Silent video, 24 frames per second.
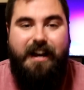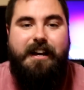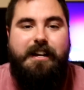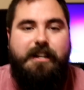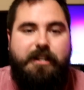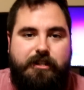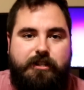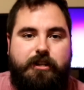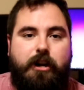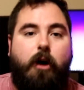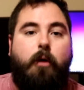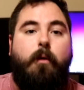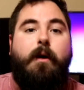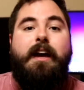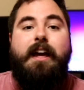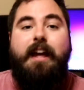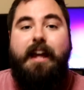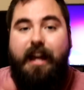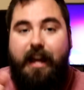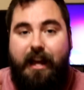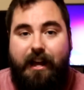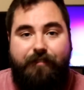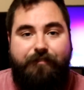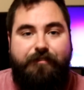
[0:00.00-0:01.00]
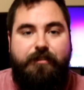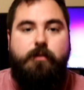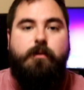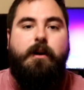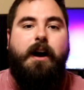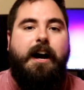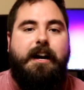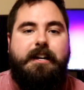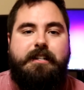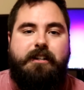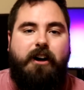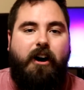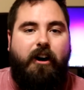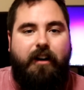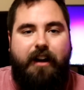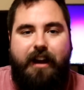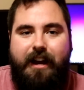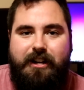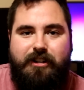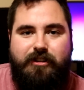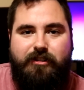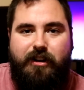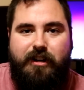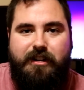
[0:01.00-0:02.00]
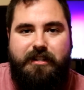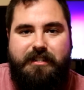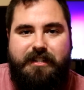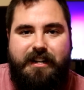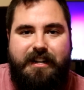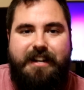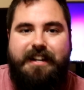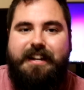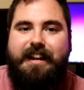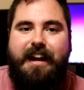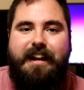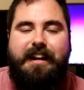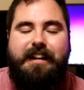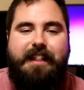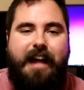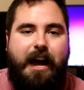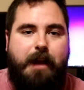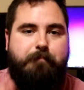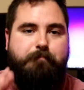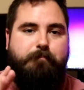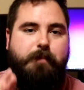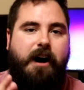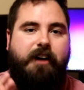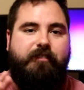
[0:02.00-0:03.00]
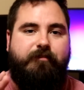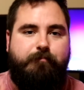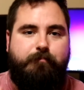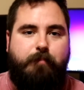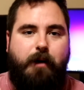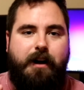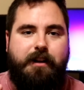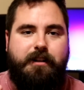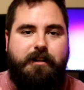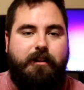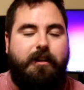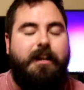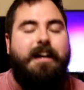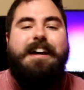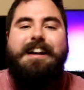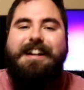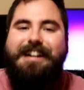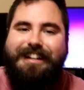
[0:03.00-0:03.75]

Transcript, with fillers: So, if you guys are interested in getting that buff bundle,